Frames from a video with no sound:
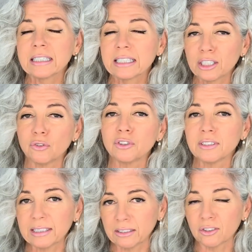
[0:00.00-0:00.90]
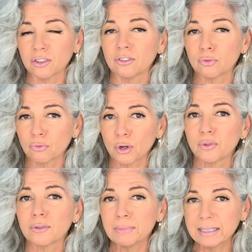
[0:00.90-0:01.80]
Silver Sisters,
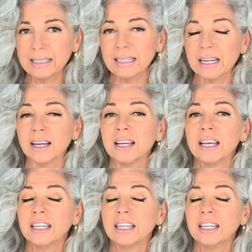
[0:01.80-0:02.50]
Rosa Medina,